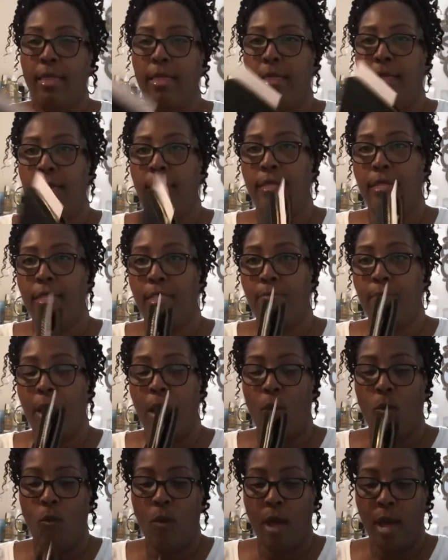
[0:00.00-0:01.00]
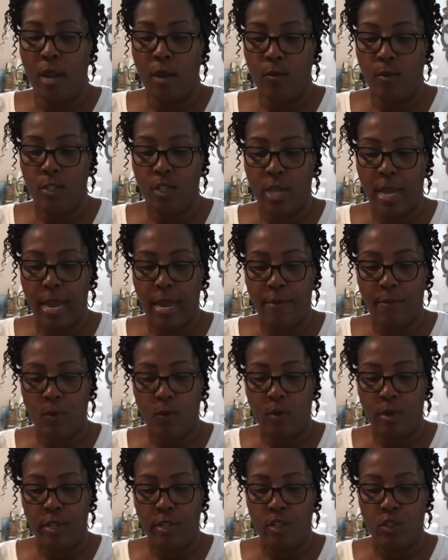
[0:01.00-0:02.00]
This is my wallet, which I am
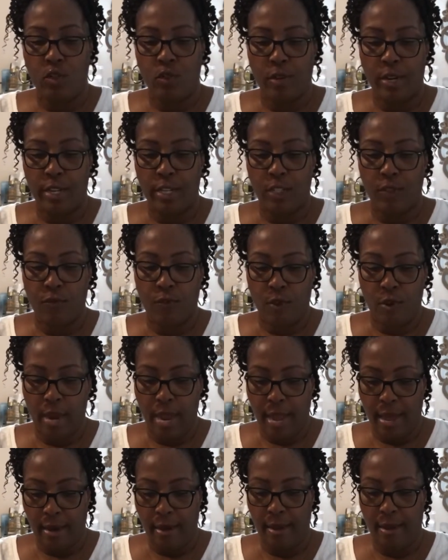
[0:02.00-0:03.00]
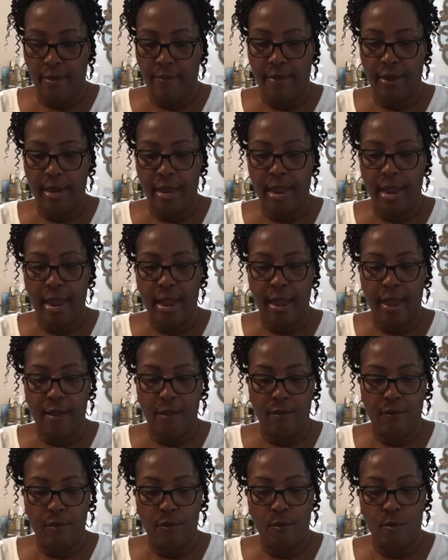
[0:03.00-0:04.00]
going to transfer out of, and I have
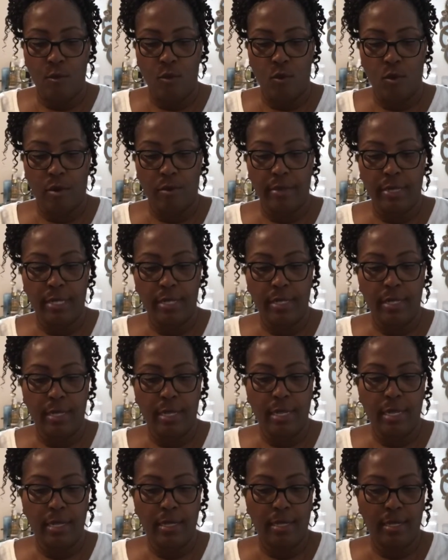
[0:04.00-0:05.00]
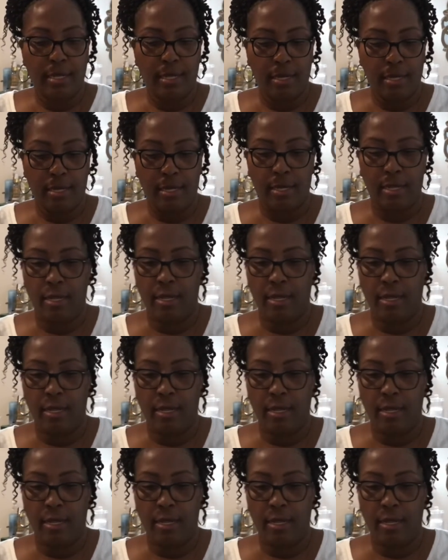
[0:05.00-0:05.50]
more receipts.